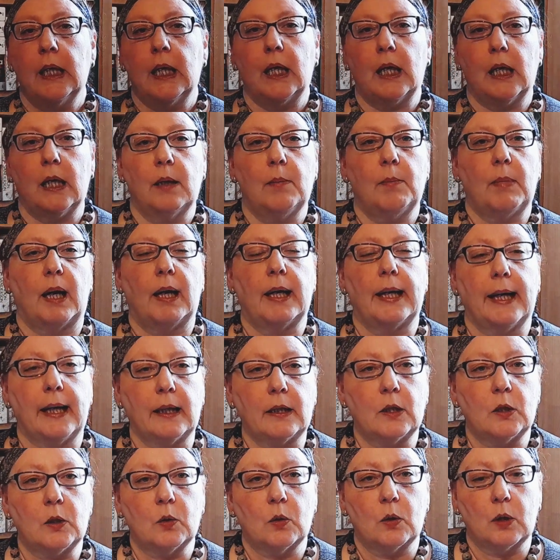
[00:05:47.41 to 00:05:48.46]
I had
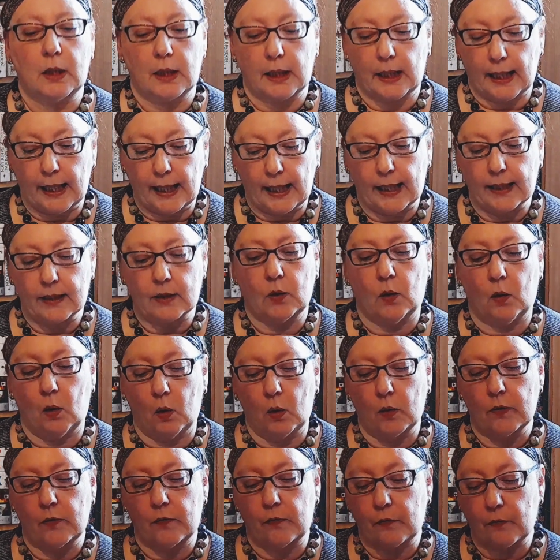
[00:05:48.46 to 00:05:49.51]
a look at
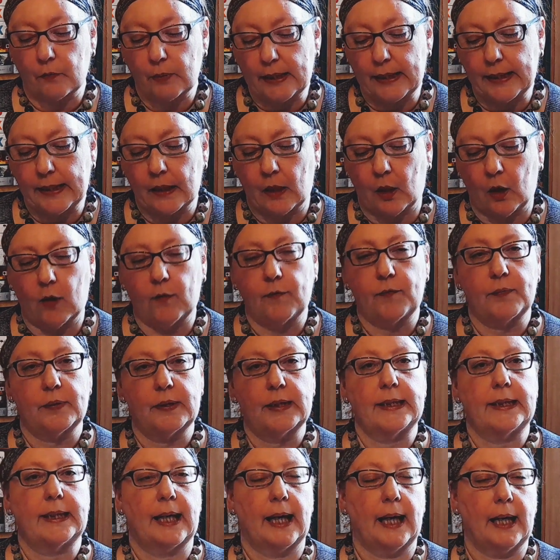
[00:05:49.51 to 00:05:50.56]
all three of
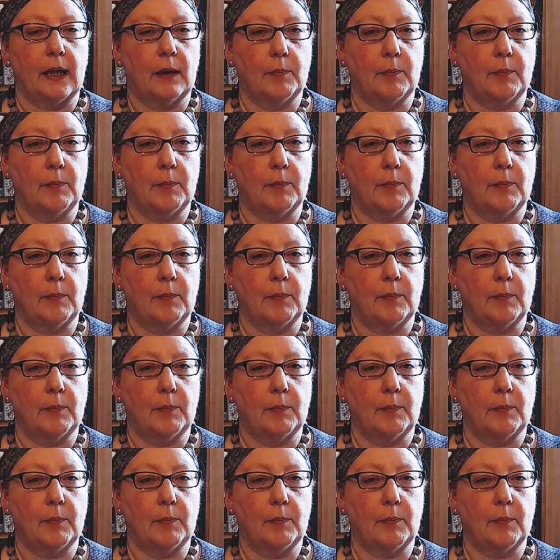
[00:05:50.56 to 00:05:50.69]
the